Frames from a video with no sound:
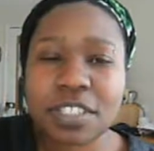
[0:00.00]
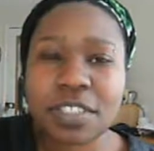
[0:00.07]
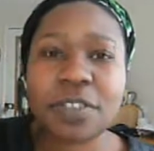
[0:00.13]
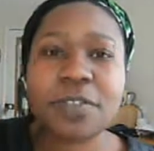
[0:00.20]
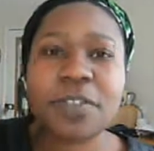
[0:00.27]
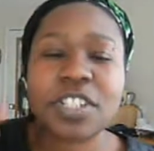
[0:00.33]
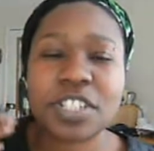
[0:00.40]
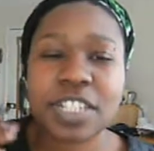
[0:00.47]
to
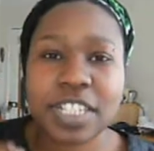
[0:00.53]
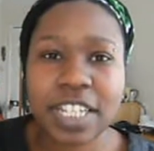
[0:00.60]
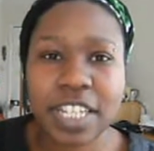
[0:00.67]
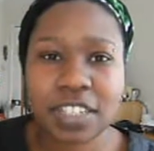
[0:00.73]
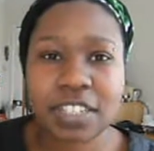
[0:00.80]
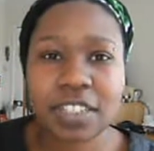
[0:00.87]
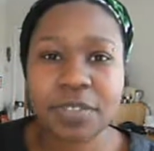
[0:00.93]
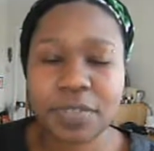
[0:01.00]
eventually
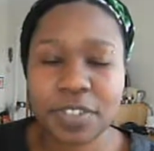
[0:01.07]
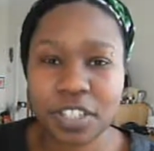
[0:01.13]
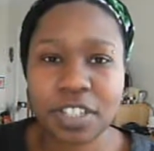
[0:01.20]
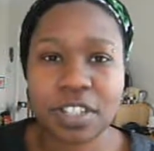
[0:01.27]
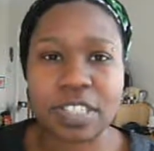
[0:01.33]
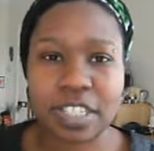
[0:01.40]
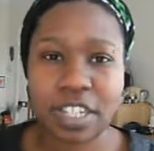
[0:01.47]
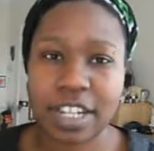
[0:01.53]
get to the
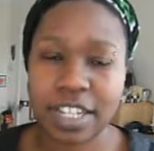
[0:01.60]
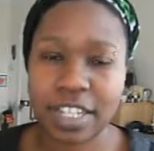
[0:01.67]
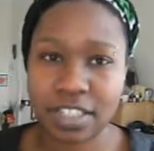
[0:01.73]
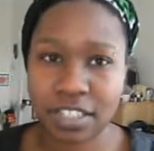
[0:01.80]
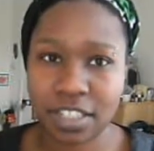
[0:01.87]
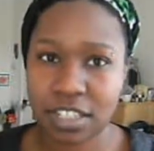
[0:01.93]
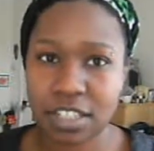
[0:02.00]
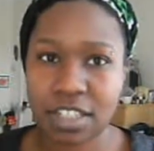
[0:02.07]
videos that I
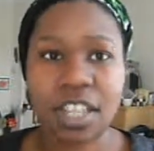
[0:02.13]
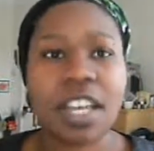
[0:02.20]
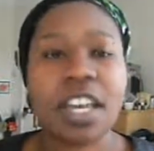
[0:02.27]
had done.